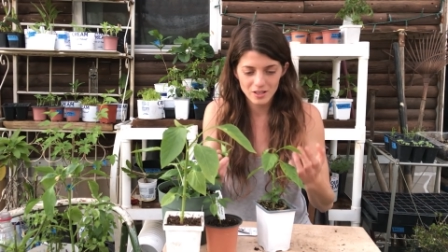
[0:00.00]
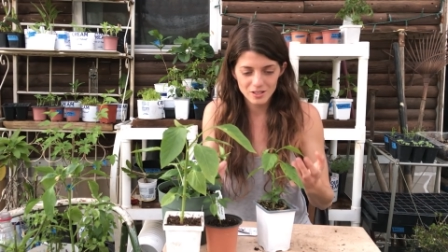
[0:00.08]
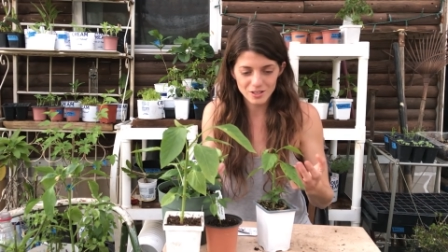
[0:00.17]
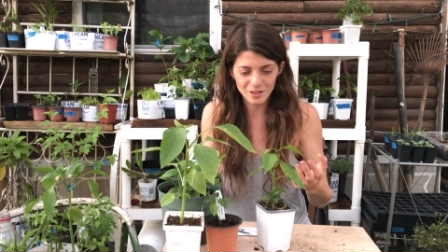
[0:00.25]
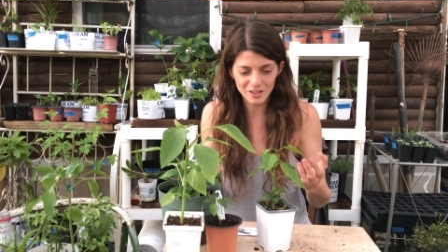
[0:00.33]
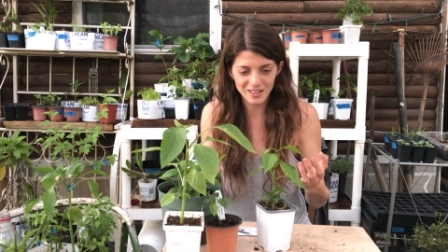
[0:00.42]

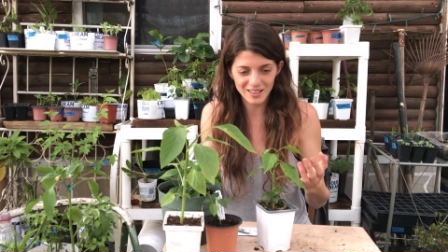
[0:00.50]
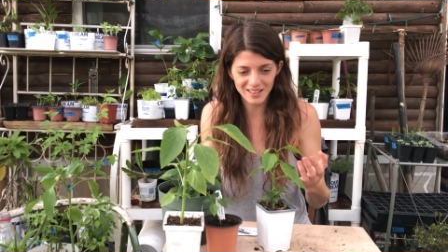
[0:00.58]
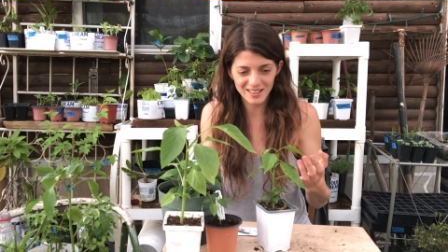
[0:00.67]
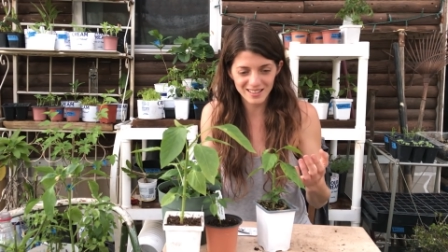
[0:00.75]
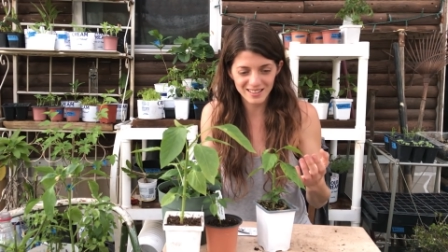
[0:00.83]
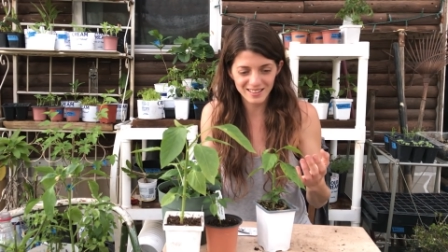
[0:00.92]
so
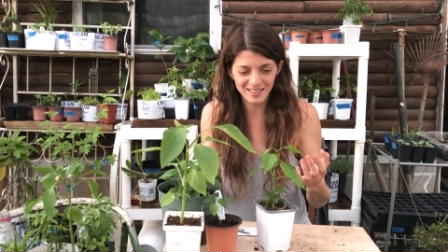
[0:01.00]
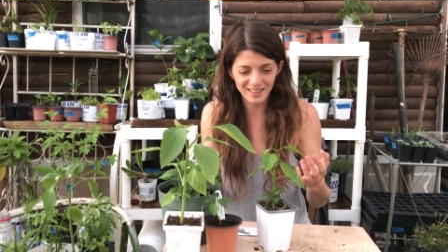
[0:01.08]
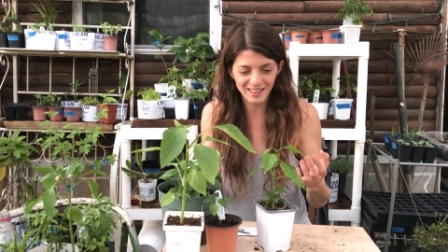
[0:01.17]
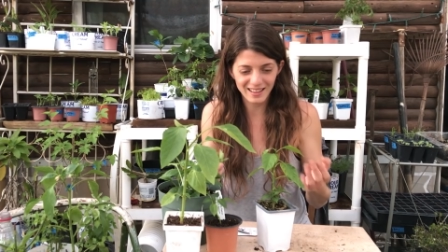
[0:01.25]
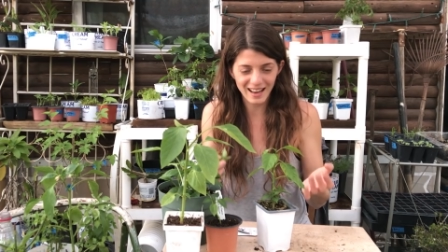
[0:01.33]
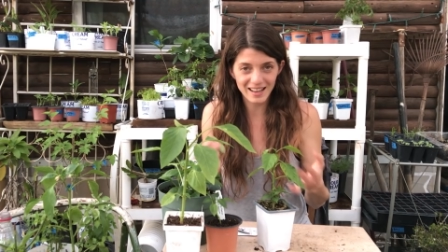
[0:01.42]
that
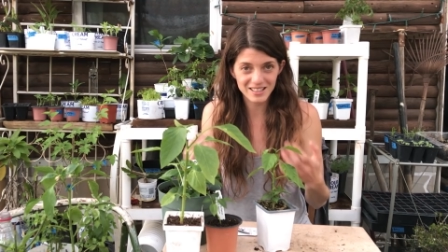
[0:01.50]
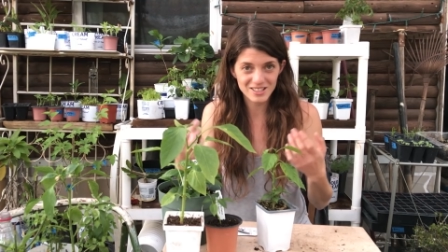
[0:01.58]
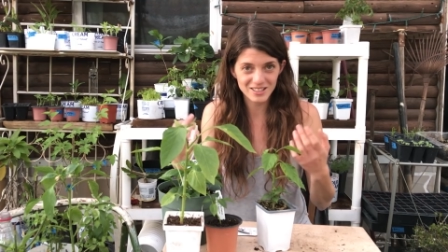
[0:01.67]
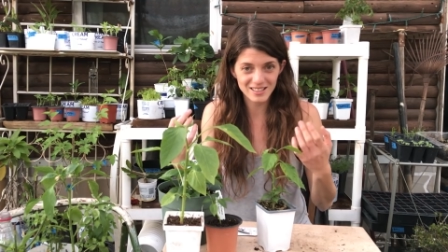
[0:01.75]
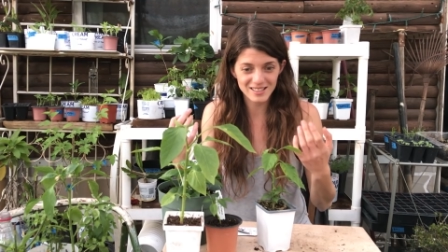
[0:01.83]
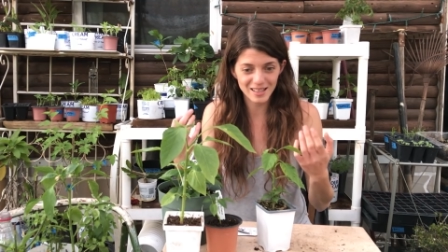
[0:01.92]
it
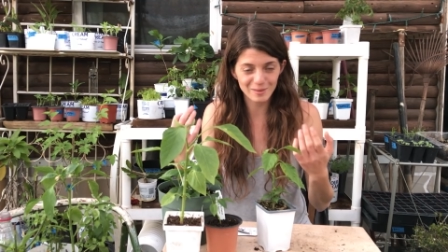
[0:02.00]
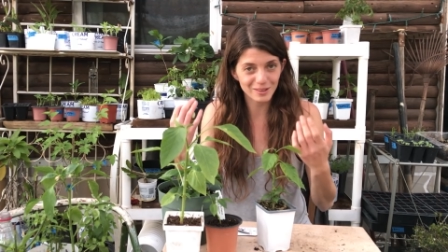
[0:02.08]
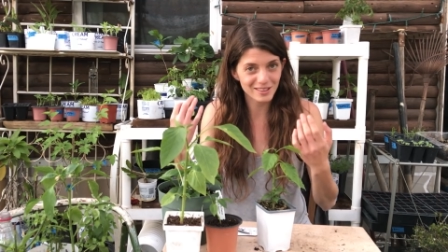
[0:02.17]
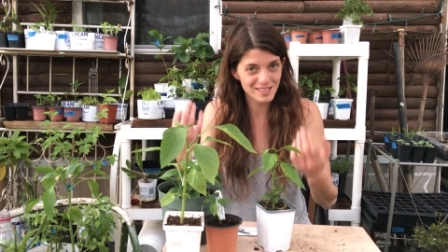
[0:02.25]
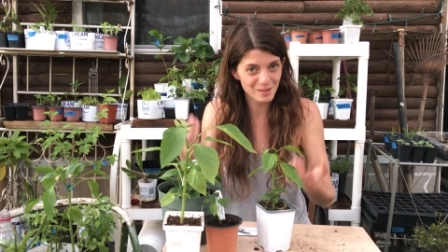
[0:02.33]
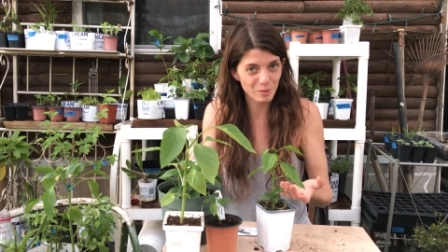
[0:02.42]
actually is able
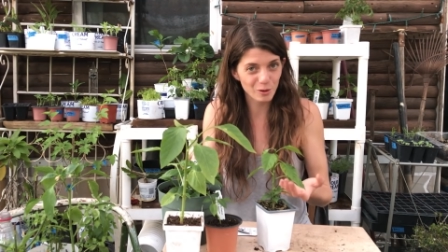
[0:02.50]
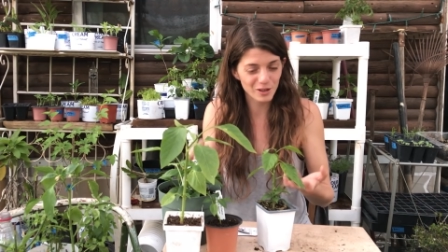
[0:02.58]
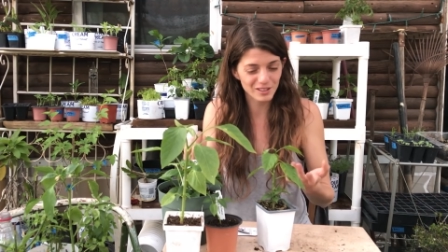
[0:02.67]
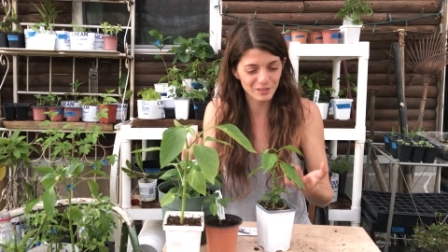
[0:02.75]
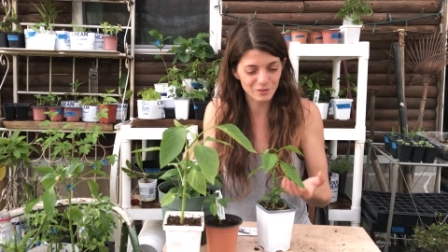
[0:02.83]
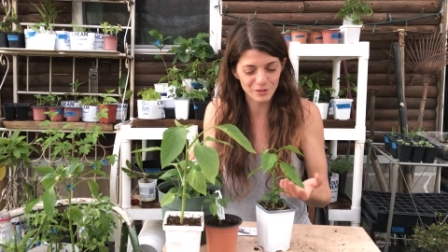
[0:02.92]
to
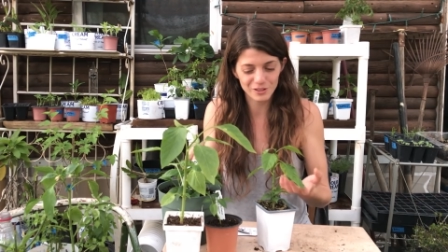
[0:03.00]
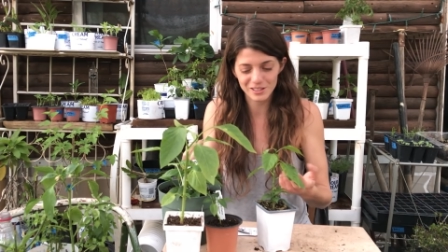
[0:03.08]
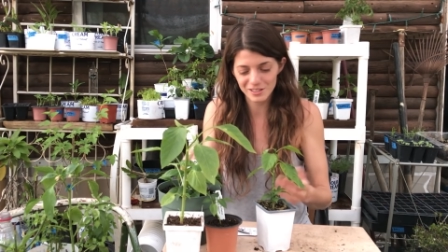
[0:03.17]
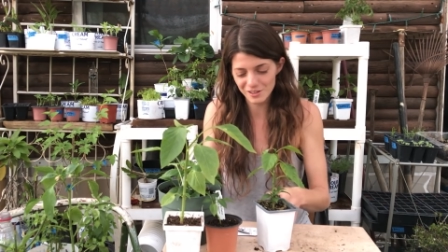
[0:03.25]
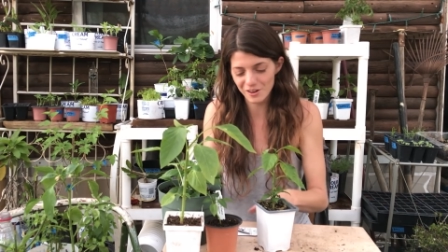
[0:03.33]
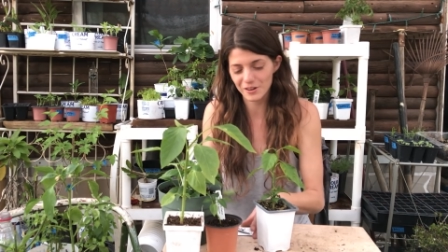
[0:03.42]
support the fruit that
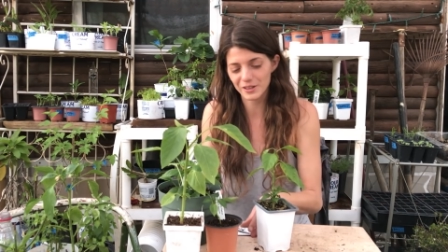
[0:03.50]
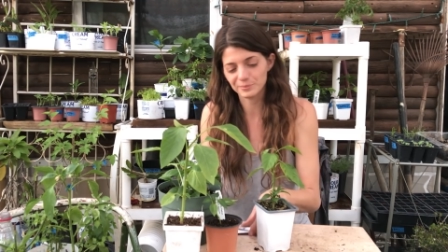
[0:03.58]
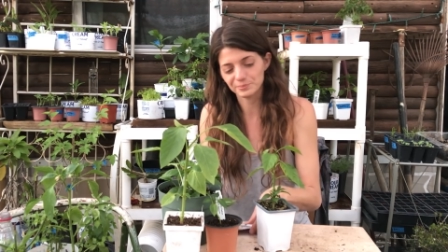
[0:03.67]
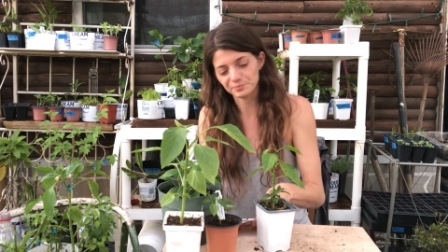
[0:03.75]
it's growing.